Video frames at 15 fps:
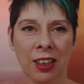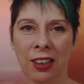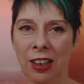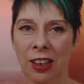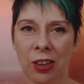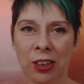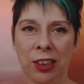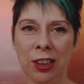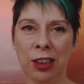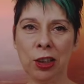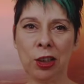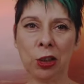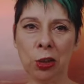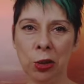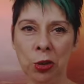on the
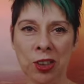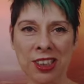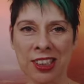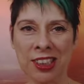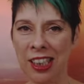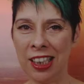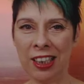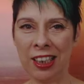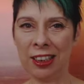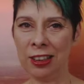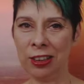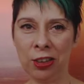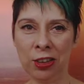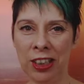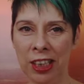news and
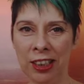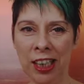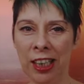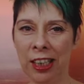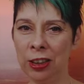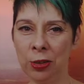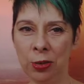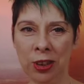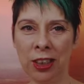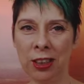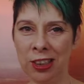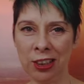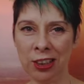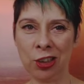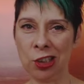you get angry
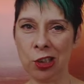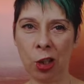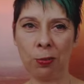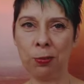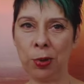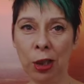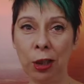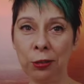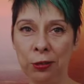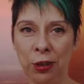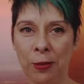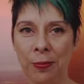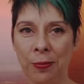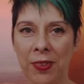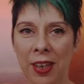and you stomp off,
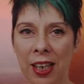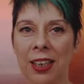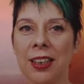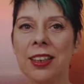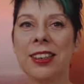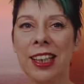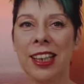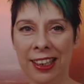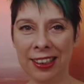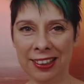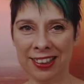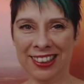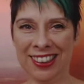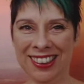then